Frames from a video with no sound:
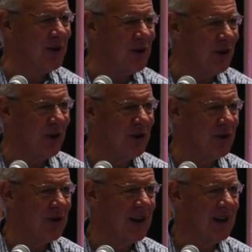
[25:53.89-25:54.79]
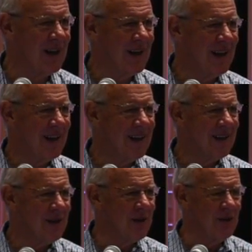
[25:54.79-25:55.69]
in church
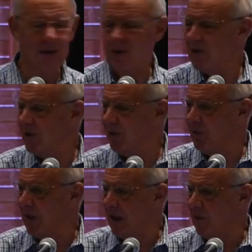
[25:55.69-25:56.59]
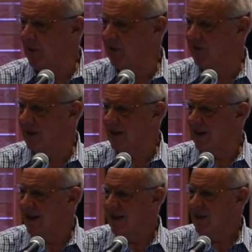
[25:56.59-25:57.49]
to, to do away with the,
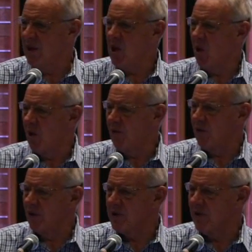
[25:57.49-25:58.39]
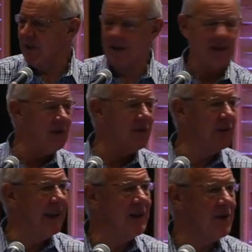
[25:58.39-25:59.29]
the awfulness of our
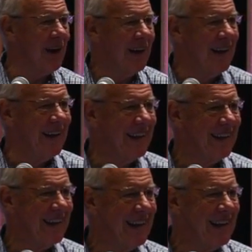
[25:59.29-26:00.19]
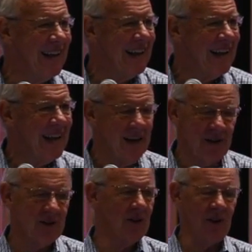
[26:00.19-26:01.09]
sinful nature.
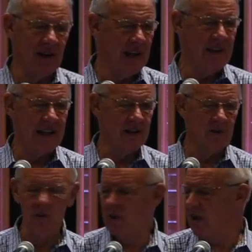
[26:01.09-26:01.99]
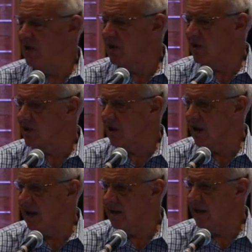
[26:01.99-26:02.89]
and certainly that's within the
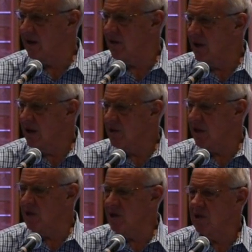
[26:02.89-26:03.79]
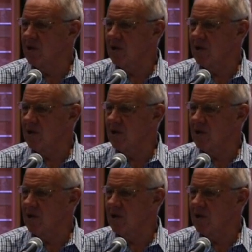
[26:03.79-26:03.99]
society. And teaching